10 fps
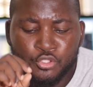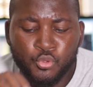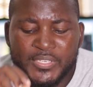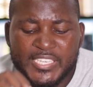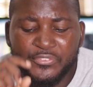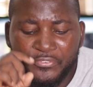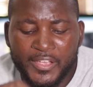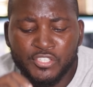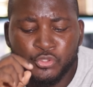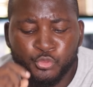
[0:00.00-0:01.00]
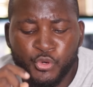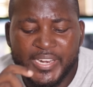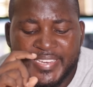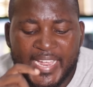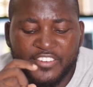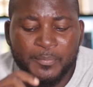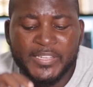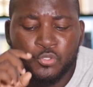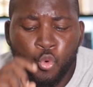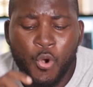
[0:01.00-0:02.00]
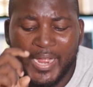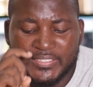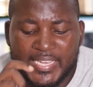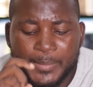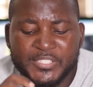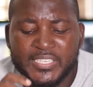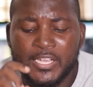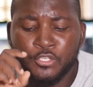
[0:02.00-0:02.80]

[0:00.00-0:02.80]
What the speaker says: to this failed ruling government who attempts